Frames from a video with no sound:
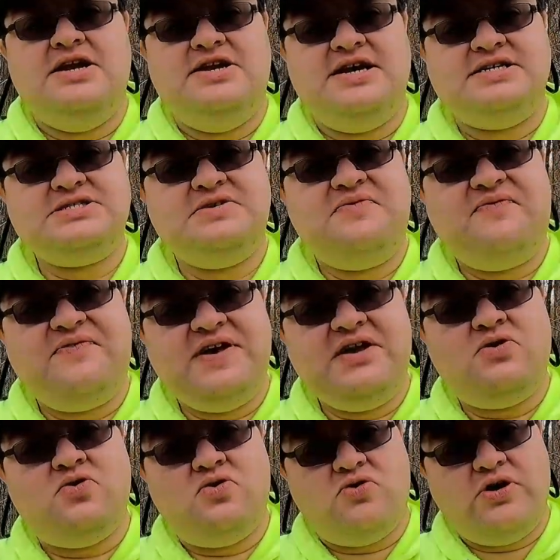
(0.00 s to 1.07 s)
Doesn't
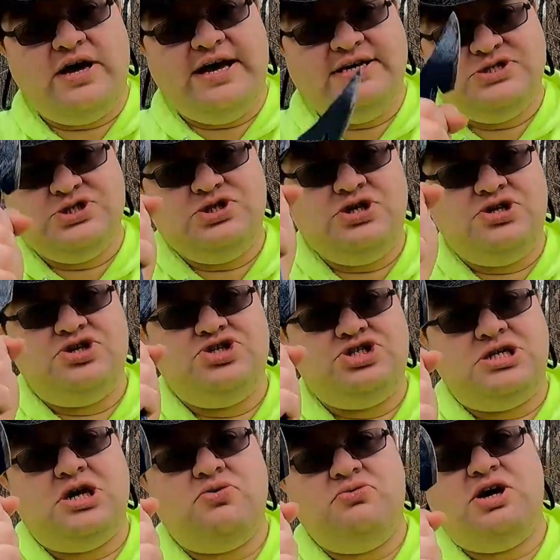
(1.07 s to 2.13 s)
feel as good to
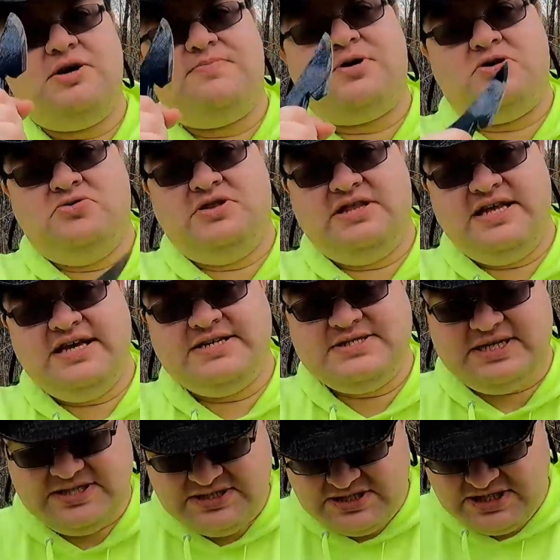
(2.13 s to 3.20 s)
choke up on
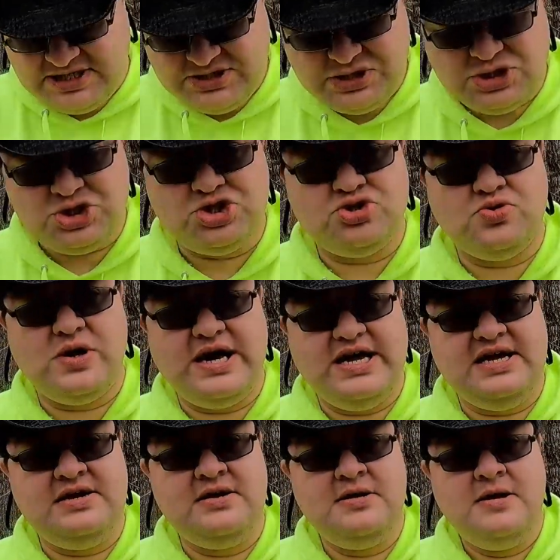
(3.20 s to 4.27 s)
this as it does the
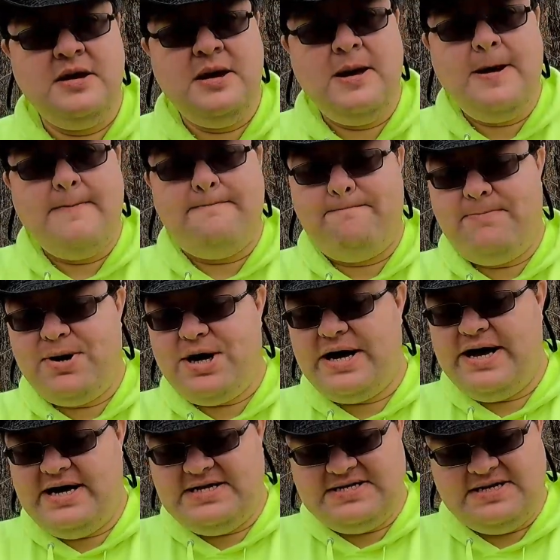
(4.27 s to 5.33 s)
Schrade,
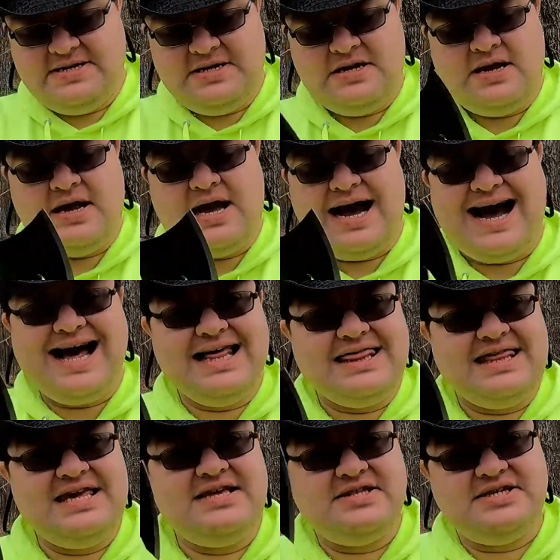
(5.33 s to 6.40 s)
but I
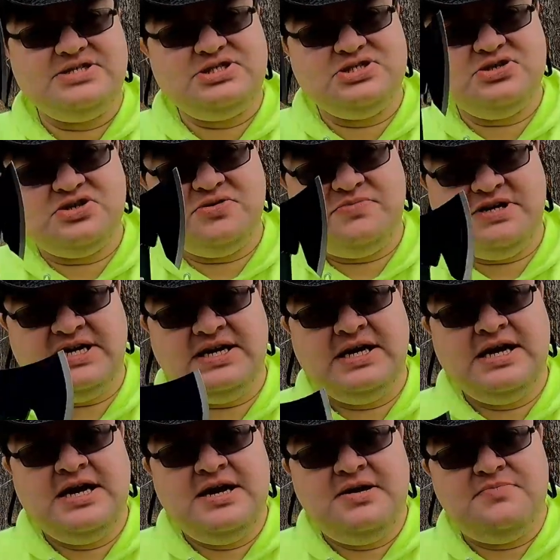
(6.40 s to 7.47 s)
think this is going to
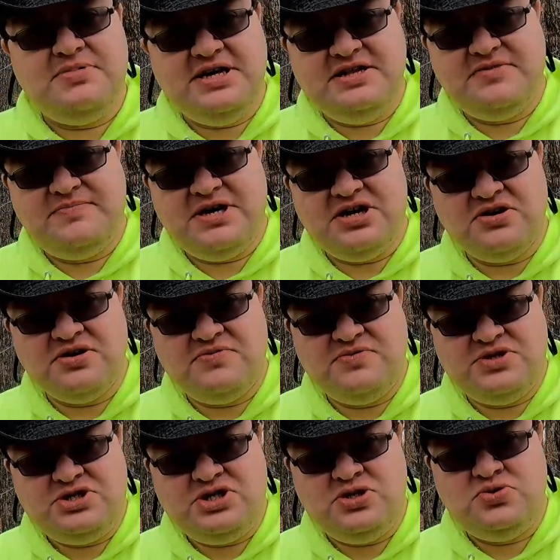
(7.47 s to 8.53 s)
be the better of
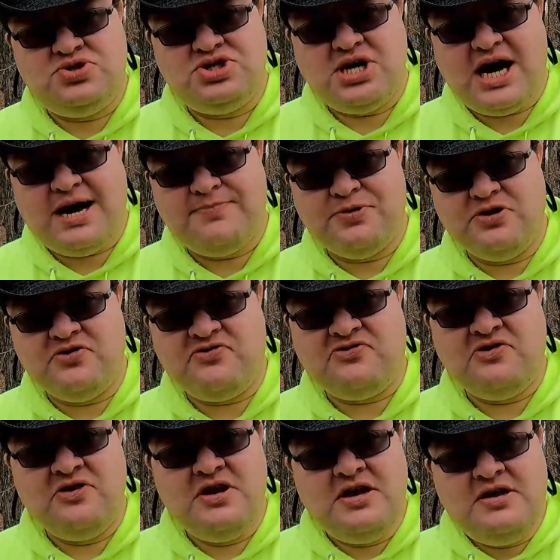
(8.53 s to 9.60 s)
the two choppers.